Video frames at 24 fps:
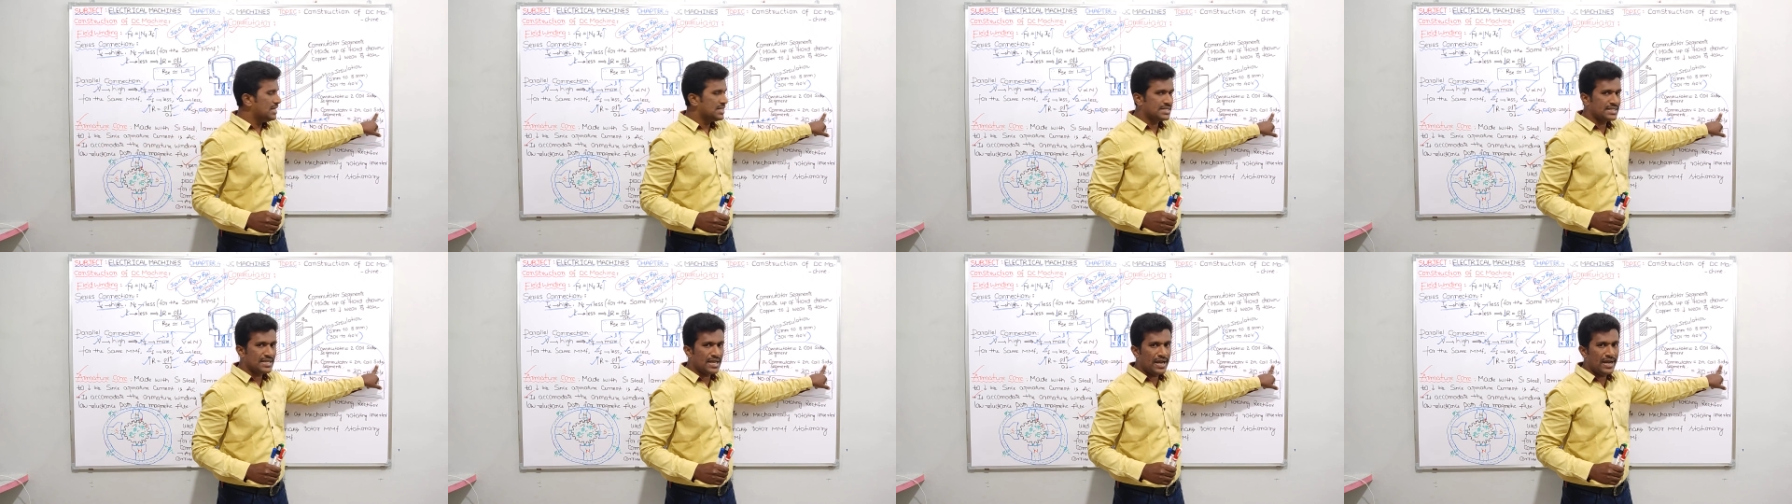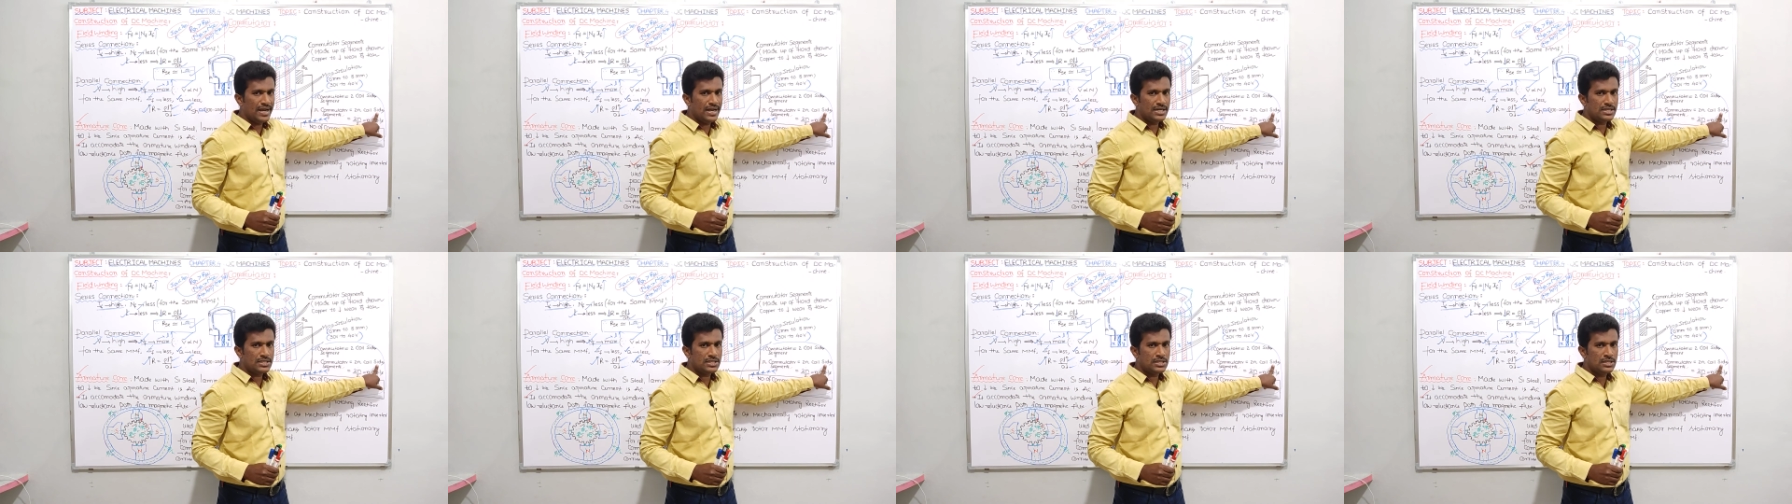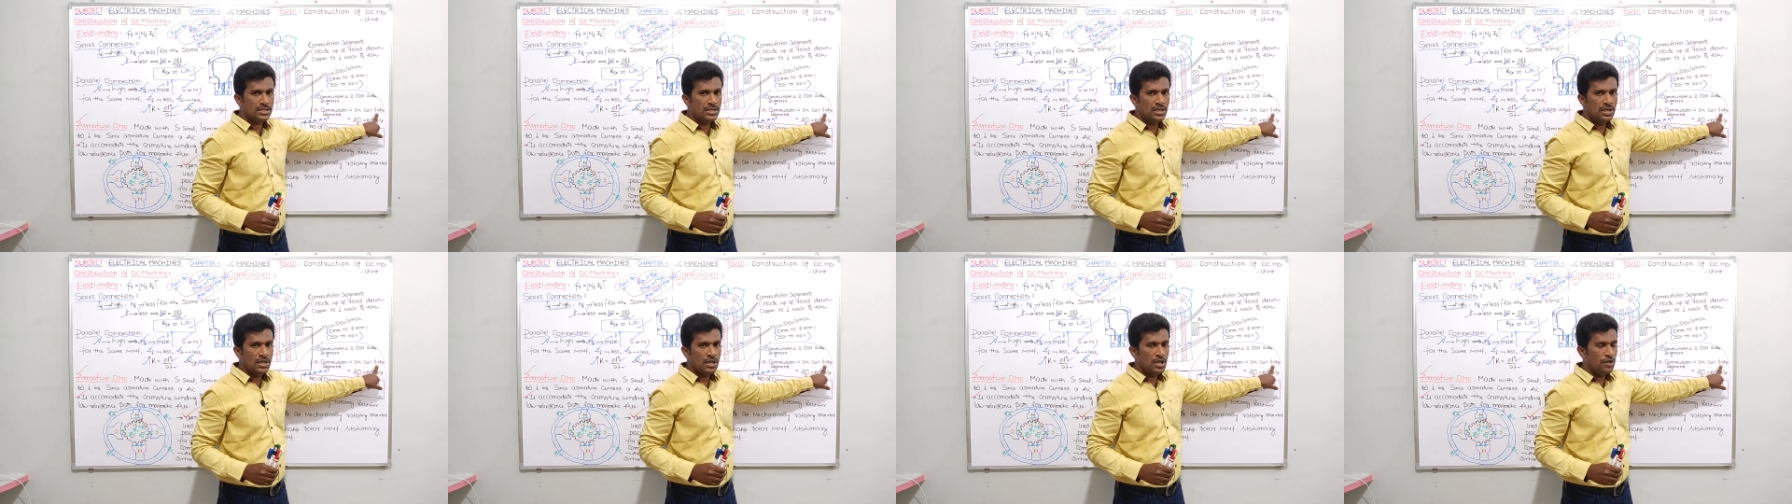
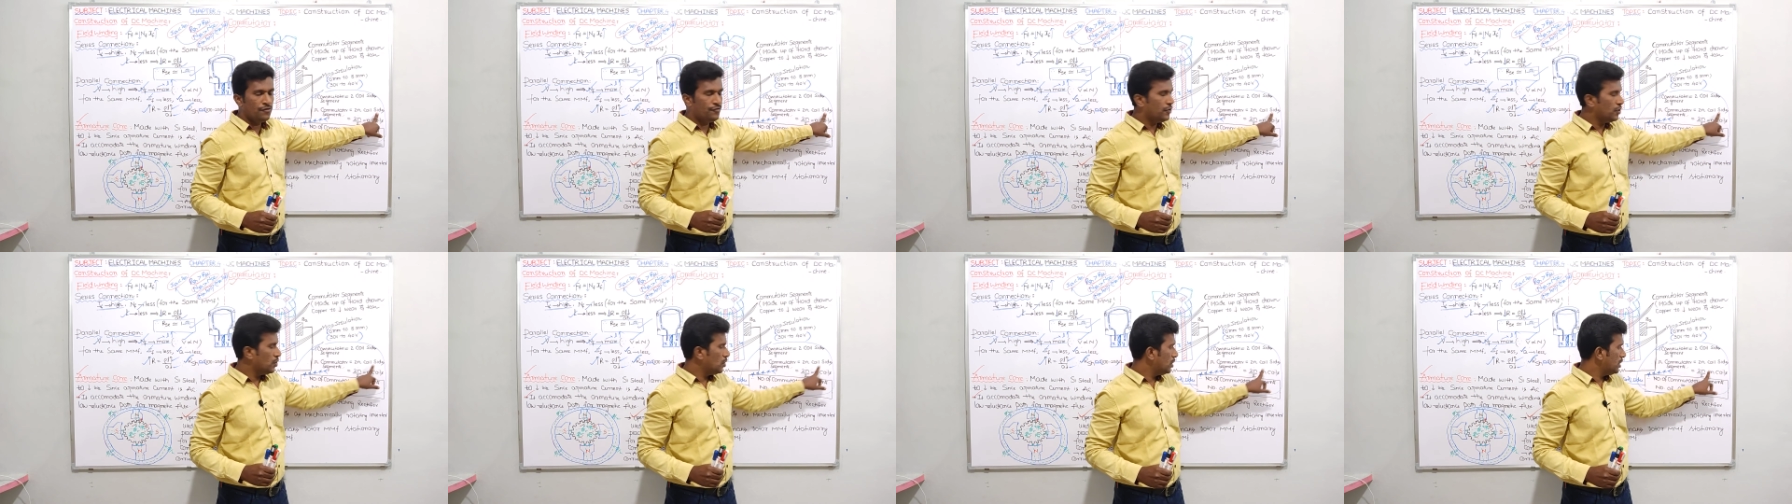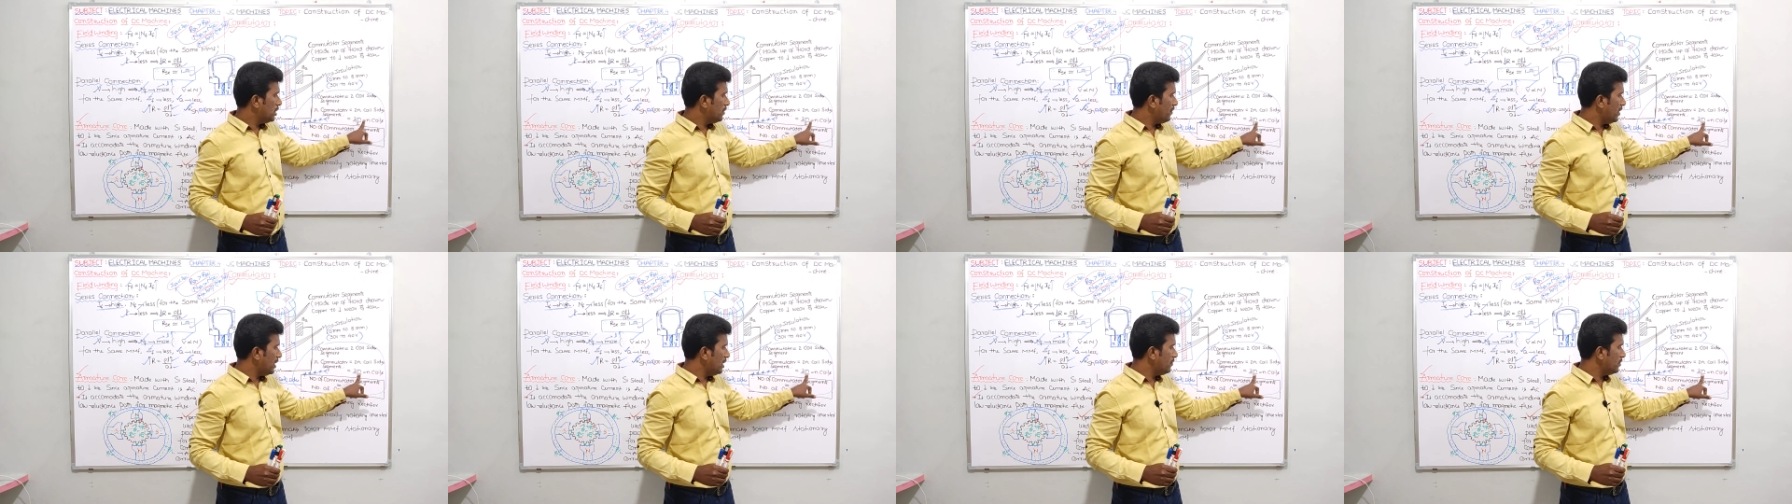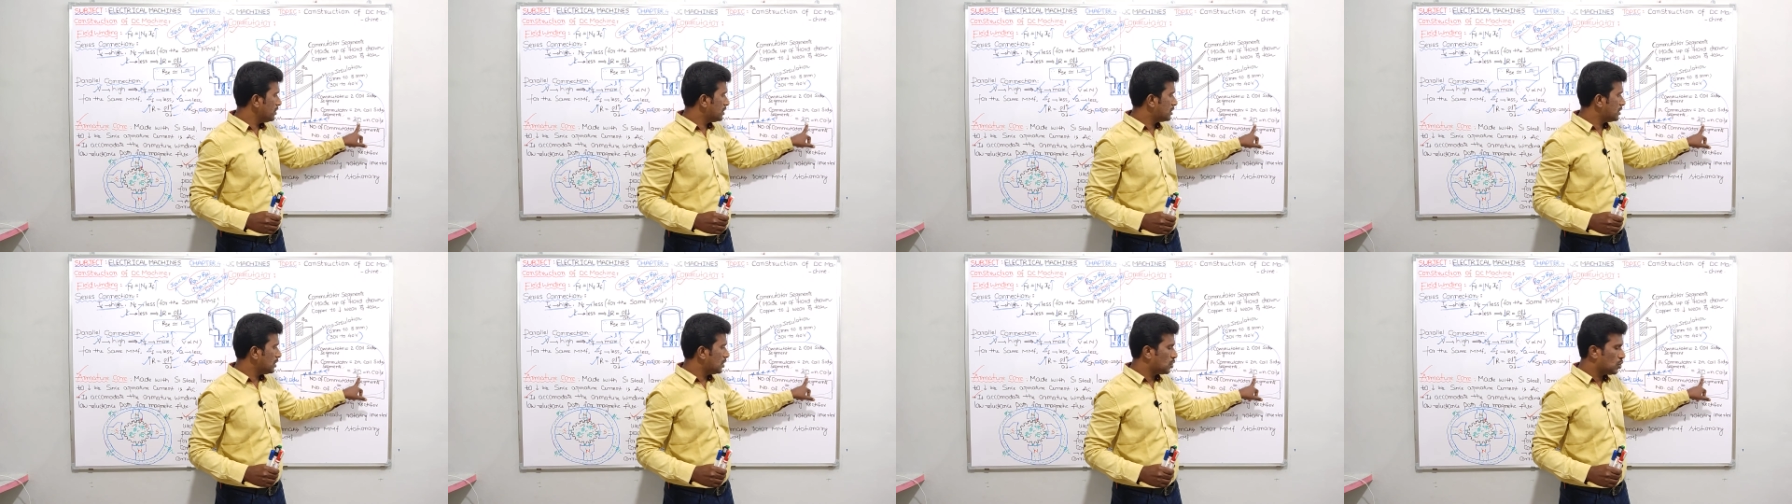sides, if you divide
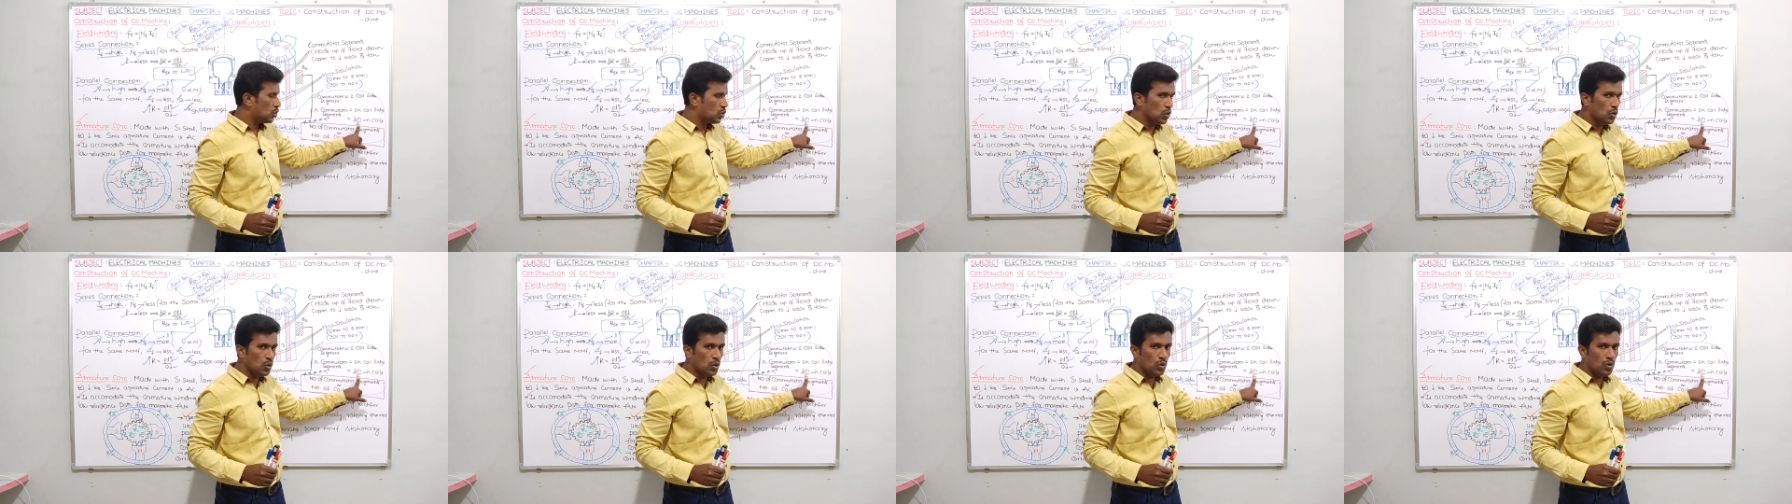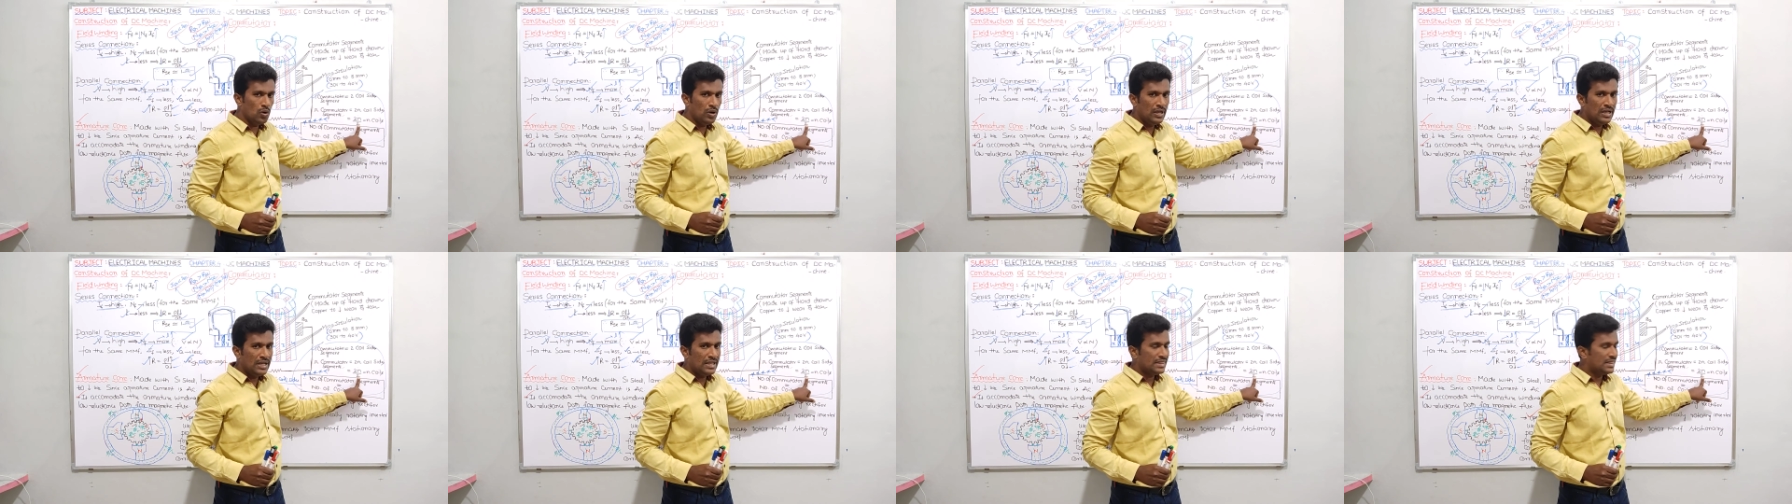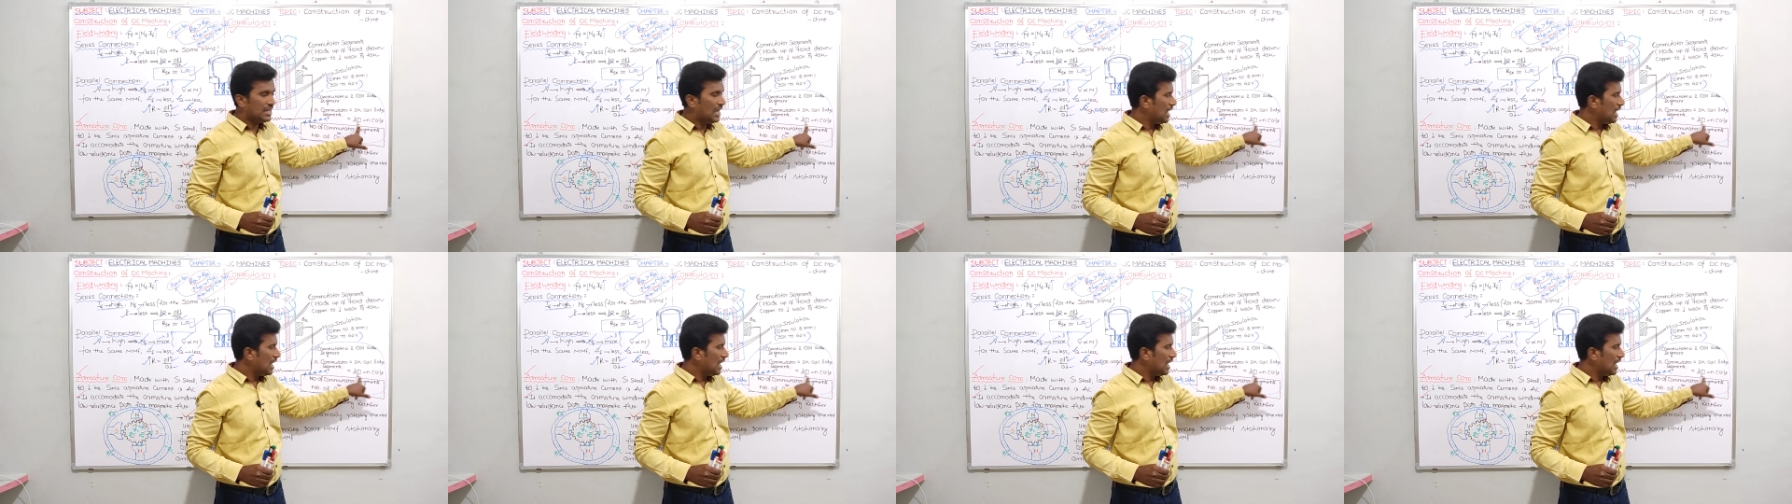with the 2,